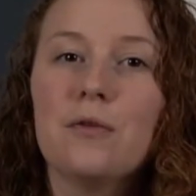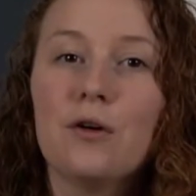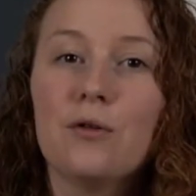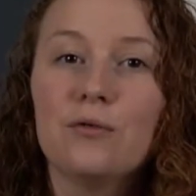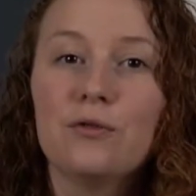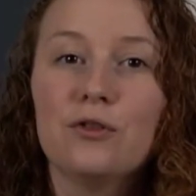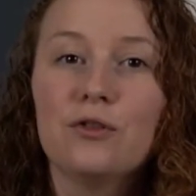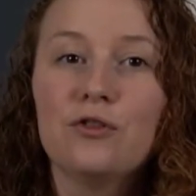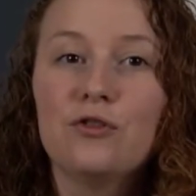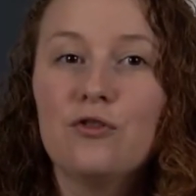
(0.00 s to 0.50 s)

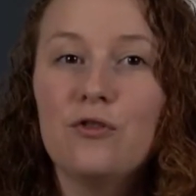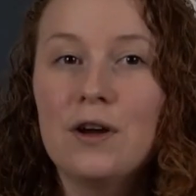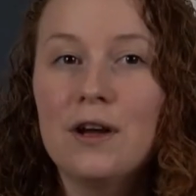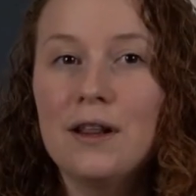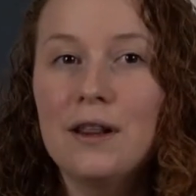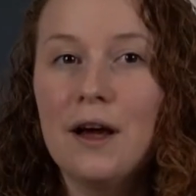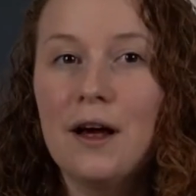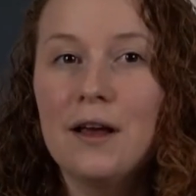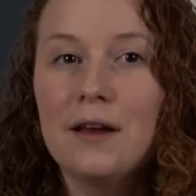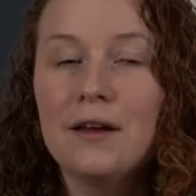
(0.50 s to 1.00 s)
of the stray
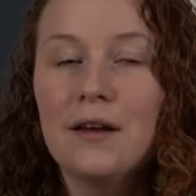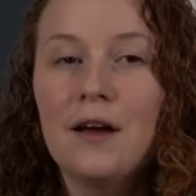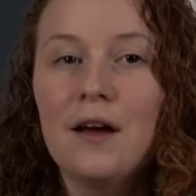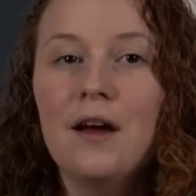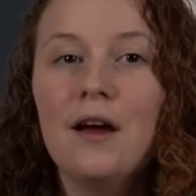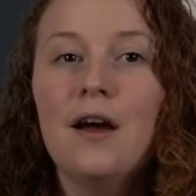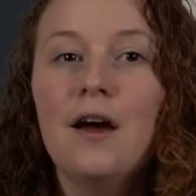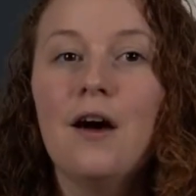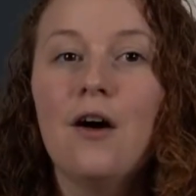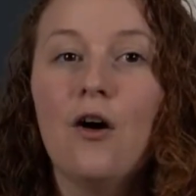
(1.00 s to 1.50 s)
light
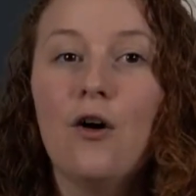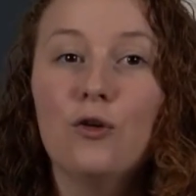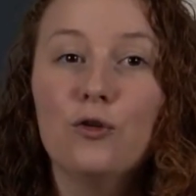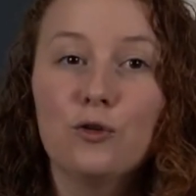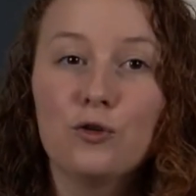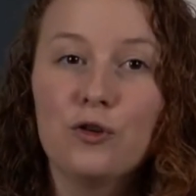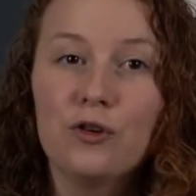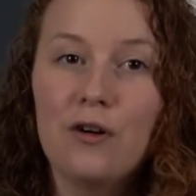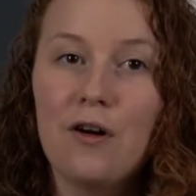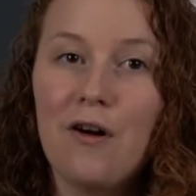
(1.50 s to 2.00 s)

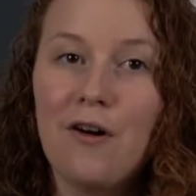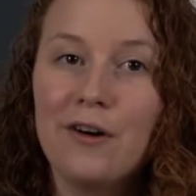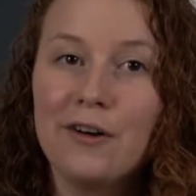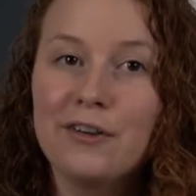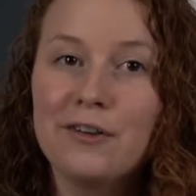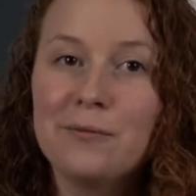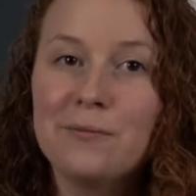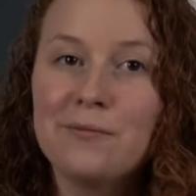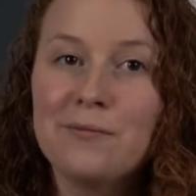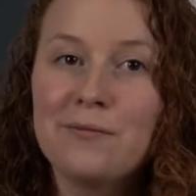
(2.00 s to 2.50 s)
onto your art.